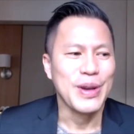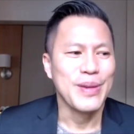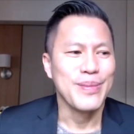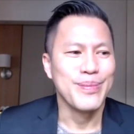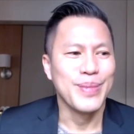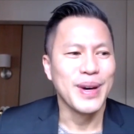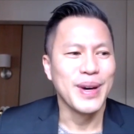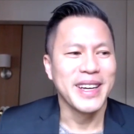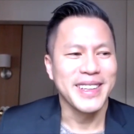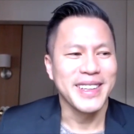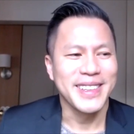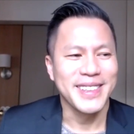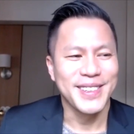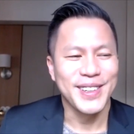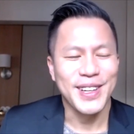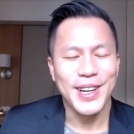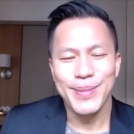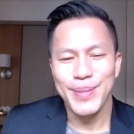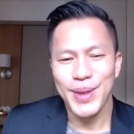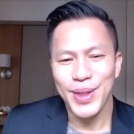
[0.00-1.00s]
but you're
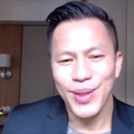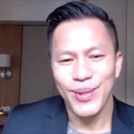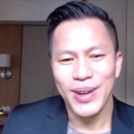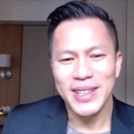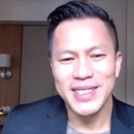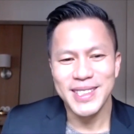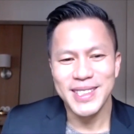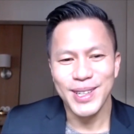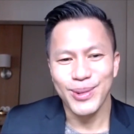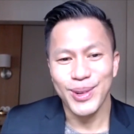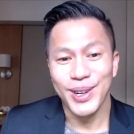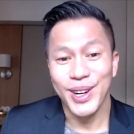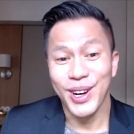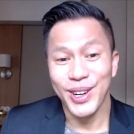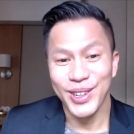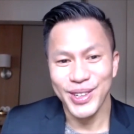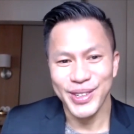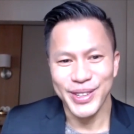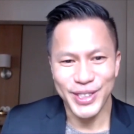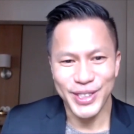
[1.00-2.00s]
gonna be the ones that work
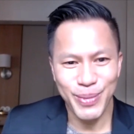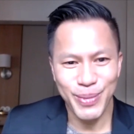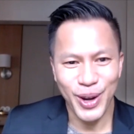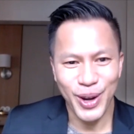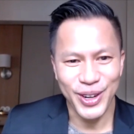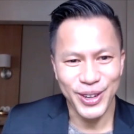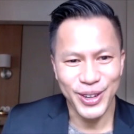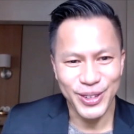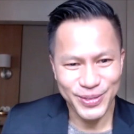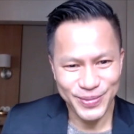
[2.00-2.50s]
harder and smarter.